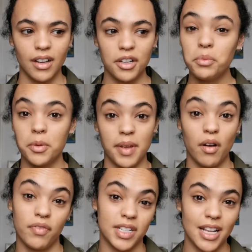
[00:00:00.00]
I don't want to be
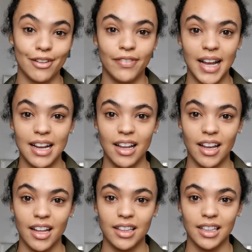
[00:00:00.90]
obviously a
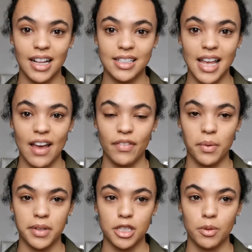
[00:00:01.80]
failure. I think that's
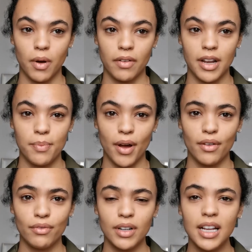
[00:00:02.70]
everyone's worry, but I
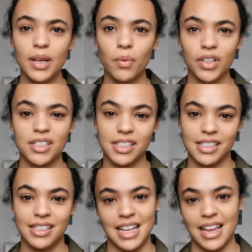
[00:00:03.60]
really want to
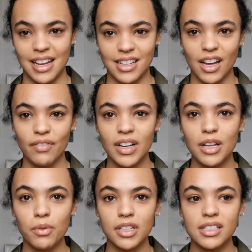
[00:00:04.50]
succeed. I
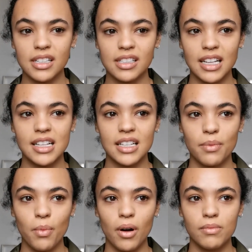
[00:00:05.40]
really want to succeed
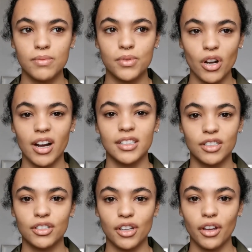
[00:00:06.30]
in what I'm trying
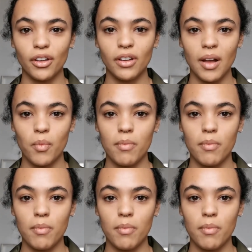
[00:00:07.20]
to do and